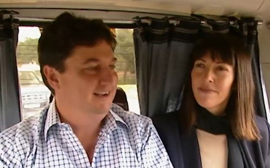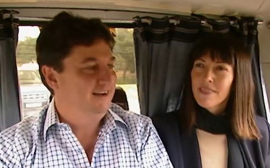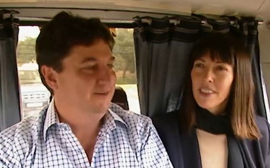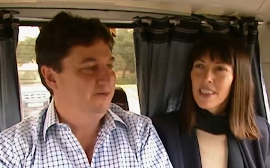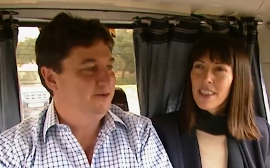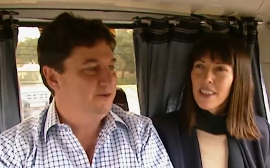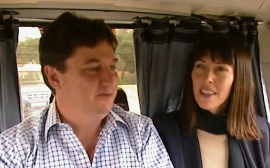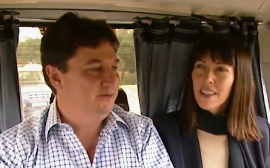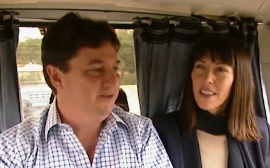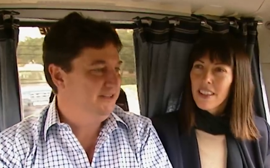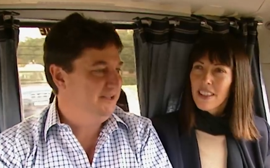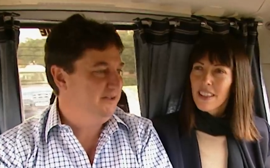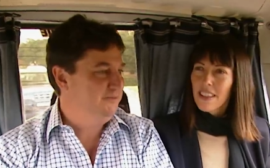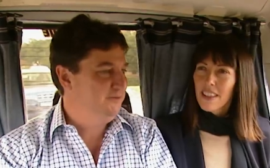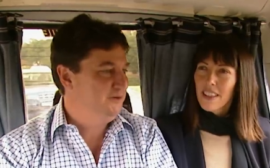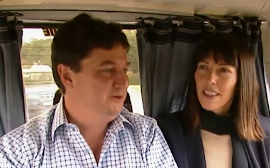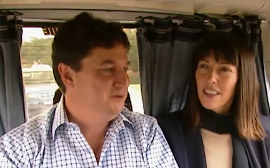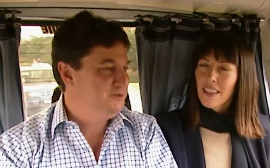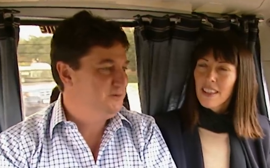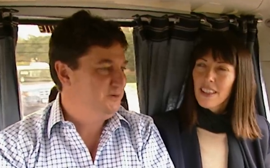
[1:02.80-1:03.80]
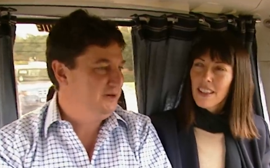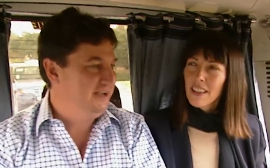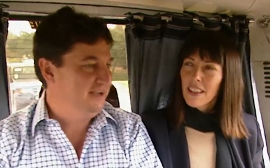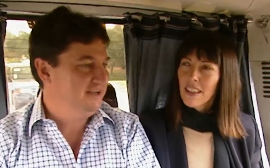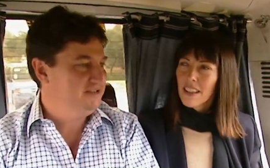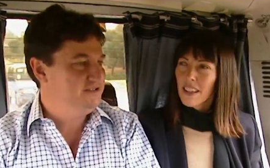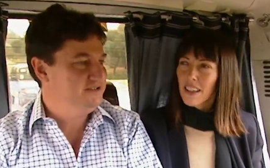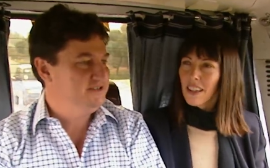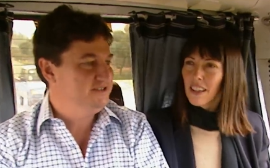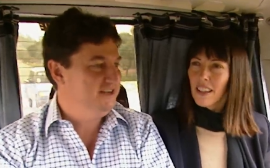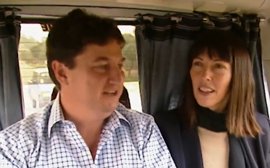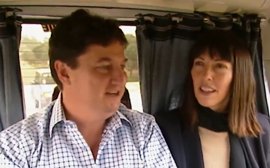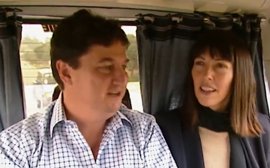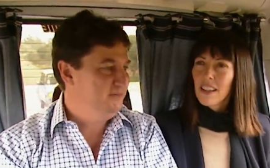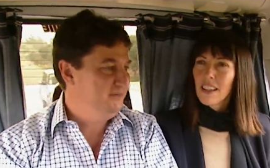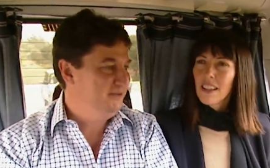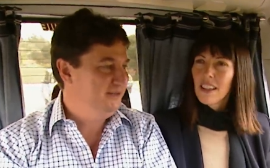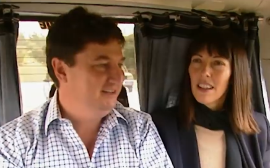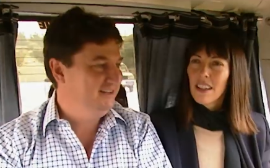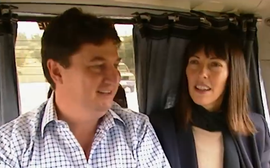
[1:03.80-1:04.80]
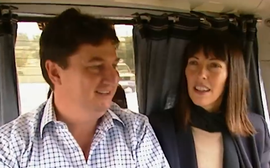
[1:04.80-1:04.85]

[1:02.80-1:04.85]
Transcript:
Speaker 1: I wonder what their first reaction's going to be.